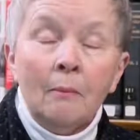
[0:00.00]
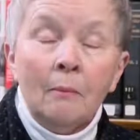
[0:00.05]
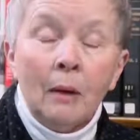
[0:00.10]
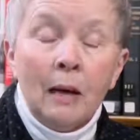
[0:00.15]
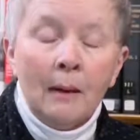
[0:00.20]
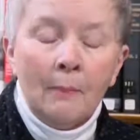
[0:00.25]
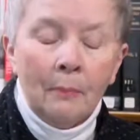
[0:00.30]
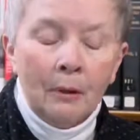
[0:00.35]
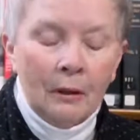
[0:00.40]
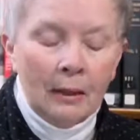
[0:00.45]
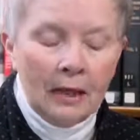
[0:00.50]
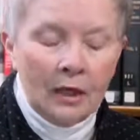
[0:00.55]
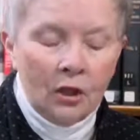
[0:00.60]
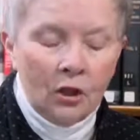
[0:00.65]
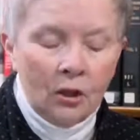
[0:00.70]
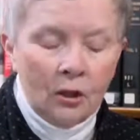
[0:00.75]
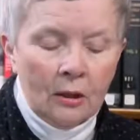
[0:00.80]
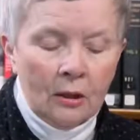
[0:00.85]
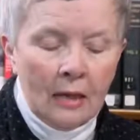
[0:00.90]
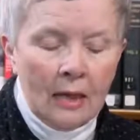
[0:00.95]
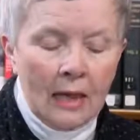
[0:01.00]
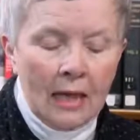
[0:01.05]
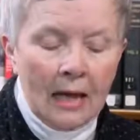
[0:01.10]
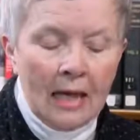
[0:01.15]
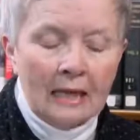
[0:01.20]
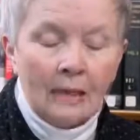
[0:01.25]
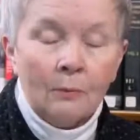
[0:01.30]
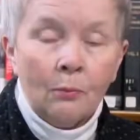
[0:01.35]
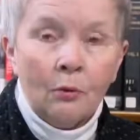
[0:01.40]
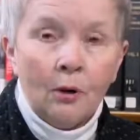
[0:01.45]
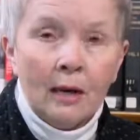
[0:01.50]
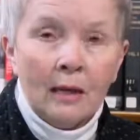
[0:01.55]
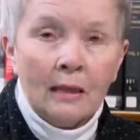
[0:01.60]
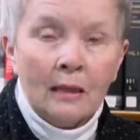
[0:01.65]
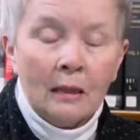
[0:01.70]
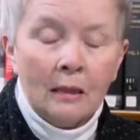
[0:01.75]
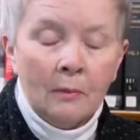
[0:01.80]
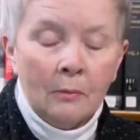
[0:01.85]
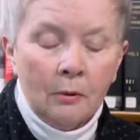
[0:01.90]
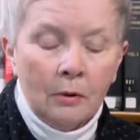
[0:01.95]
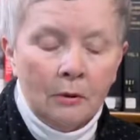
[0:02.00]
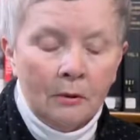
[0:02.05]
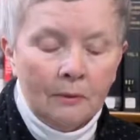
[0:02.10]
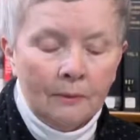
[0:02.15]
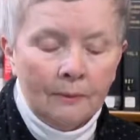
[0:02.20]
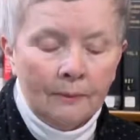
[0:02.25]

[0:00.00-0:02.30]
population as practicable.